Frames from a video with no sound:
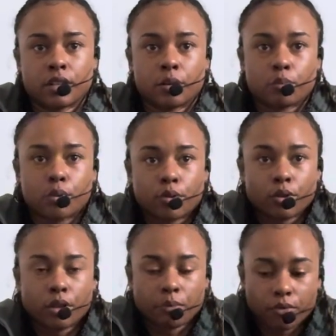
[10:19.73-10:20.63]
Pull
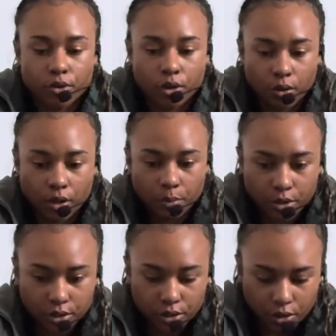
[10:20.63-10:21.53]
them forward,
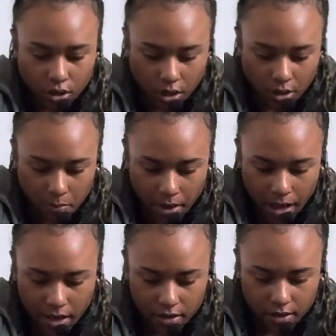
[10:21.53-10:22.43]
push your heart back.